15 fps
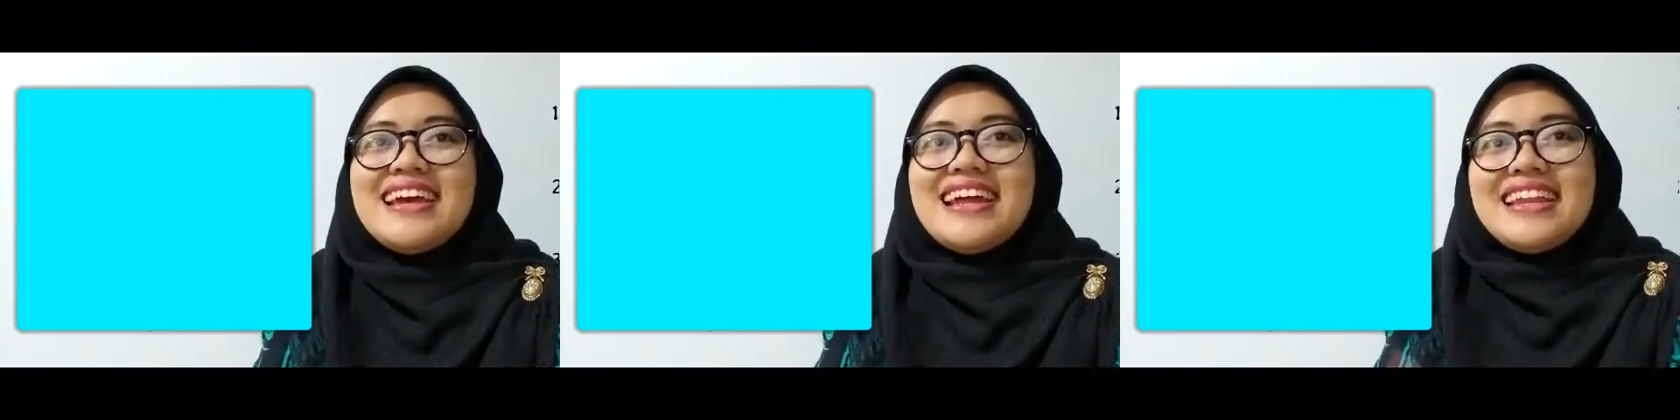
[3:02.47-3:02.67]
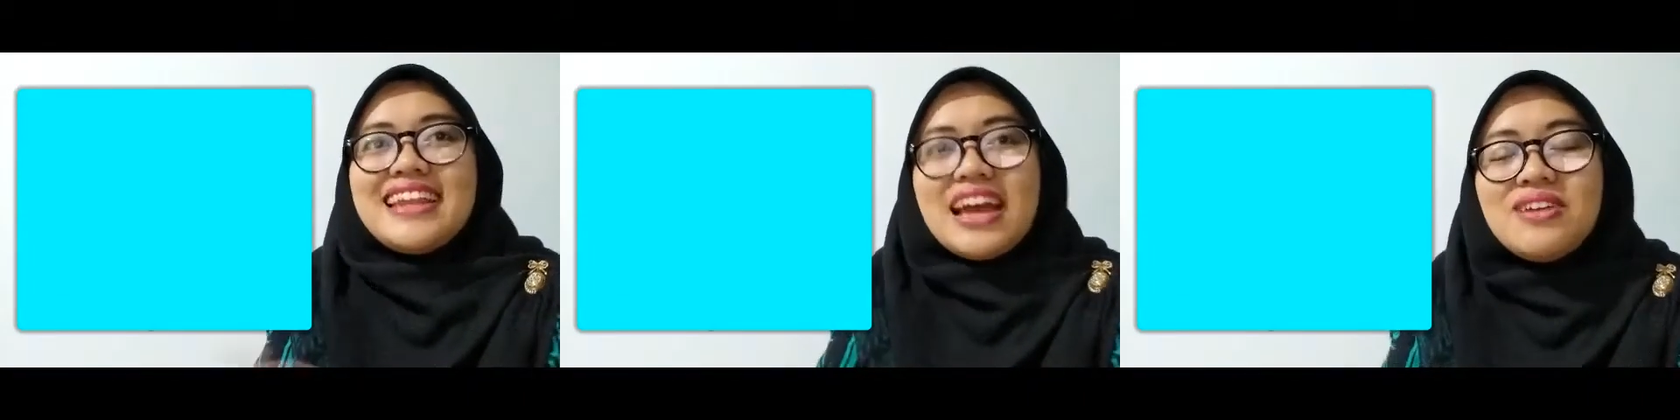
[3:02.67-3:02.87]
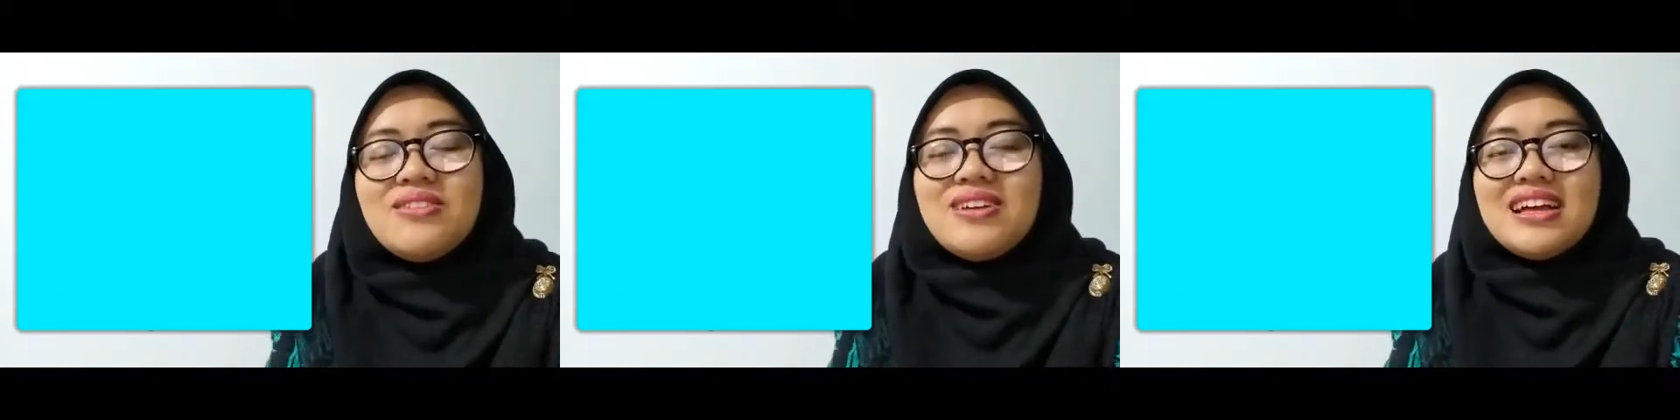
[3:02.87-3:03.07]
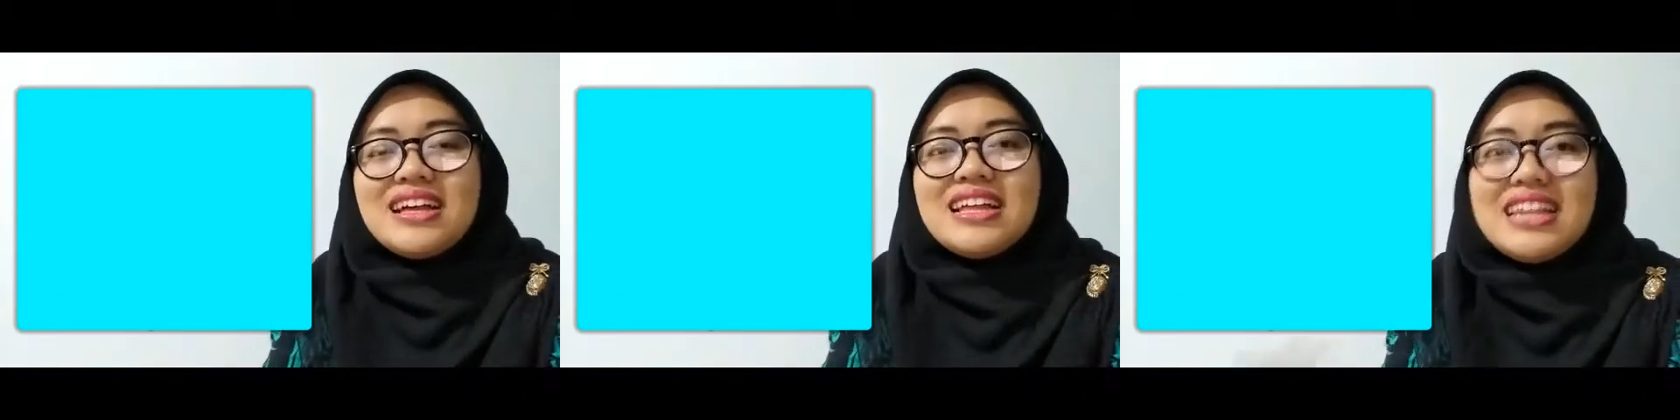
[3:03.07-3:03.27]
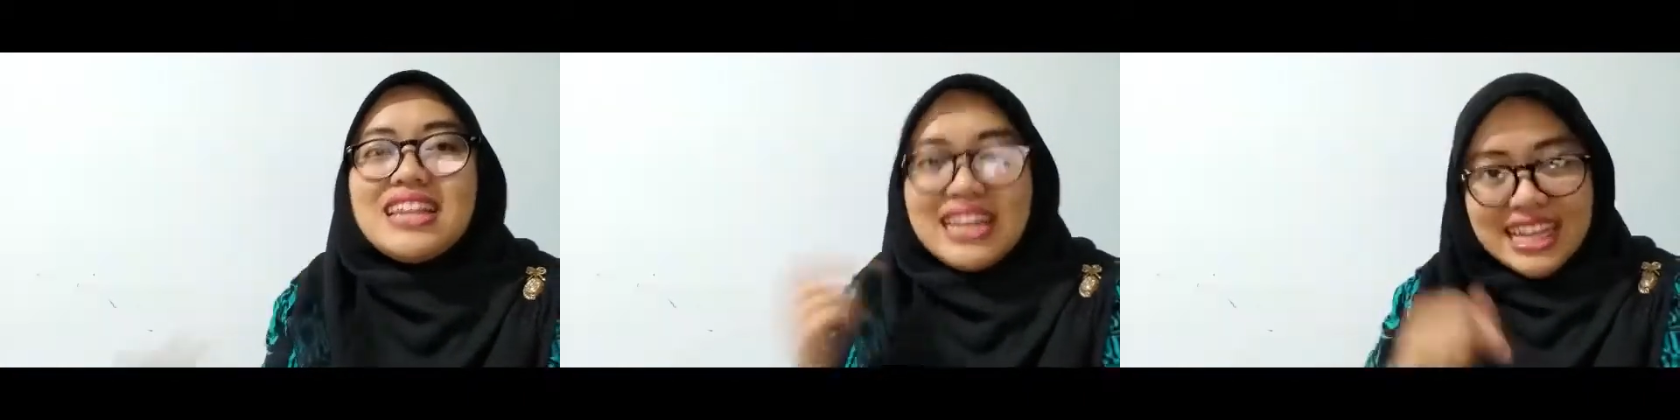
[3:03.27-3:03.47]
Now
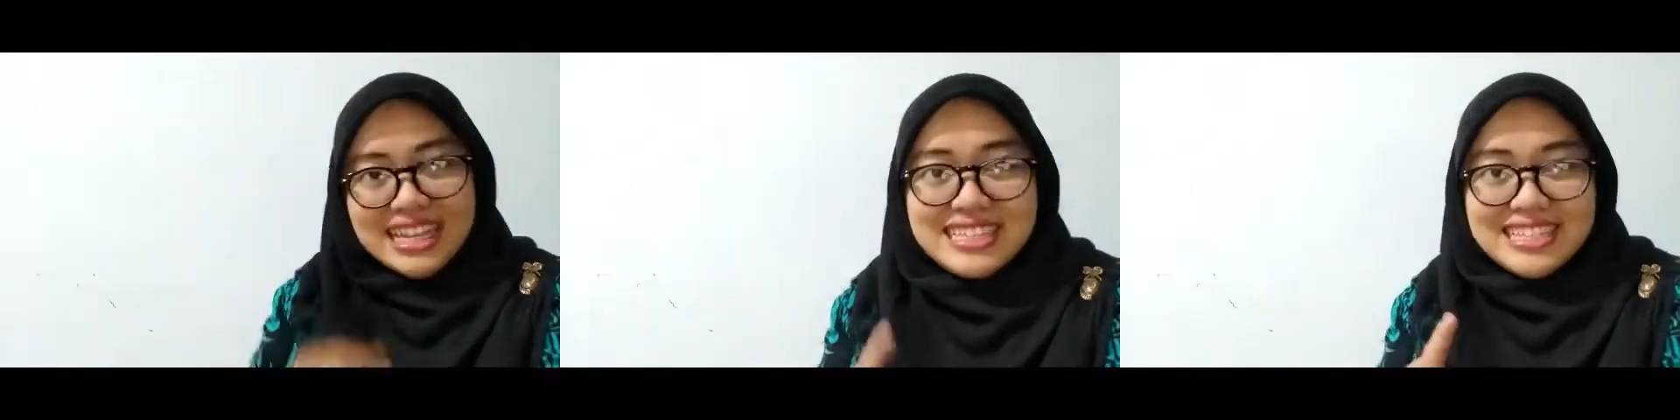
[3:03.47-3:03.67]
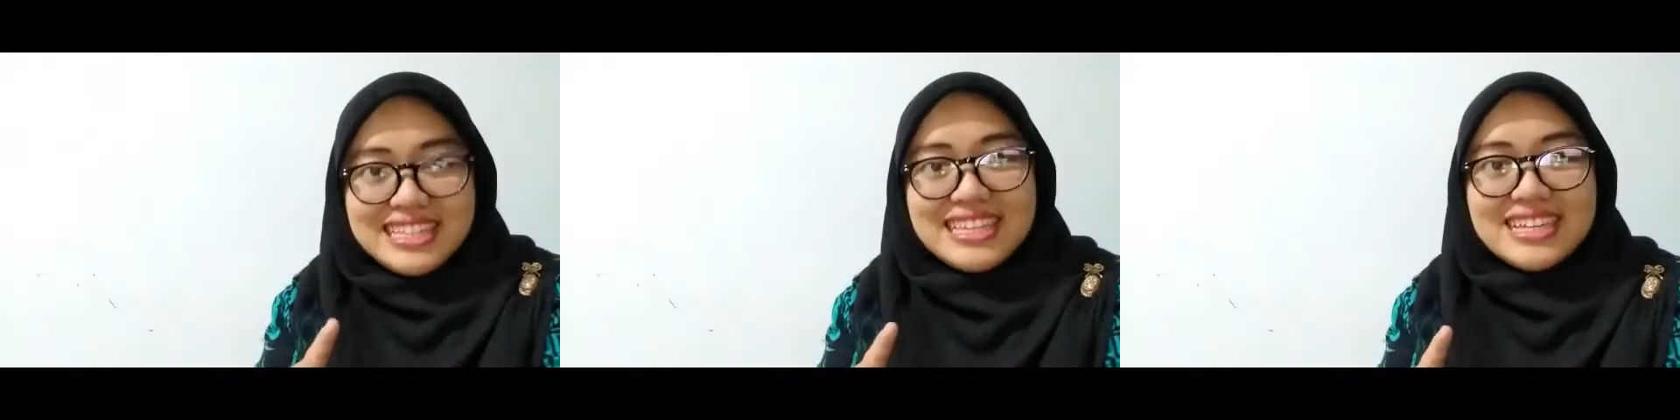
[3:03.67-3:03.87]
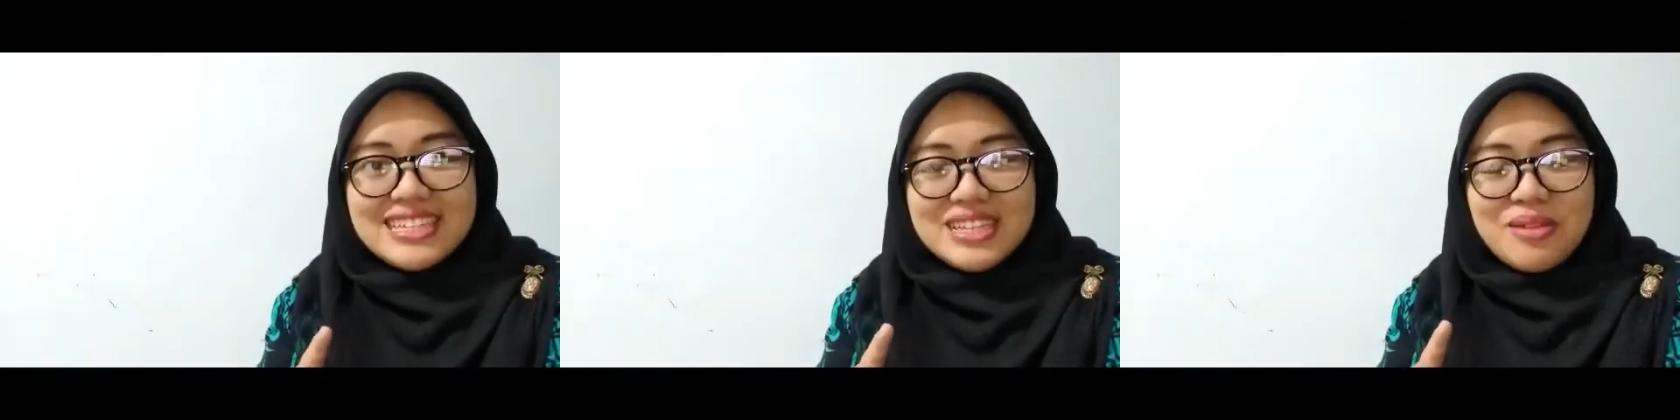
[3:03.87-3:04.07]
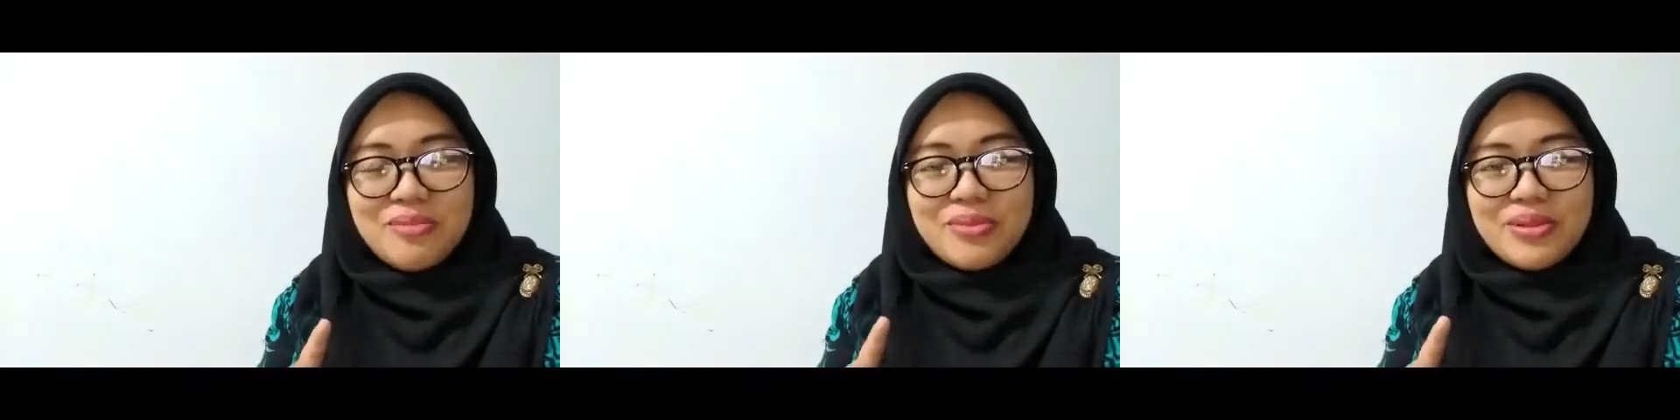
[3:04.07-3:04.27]
let's see the example.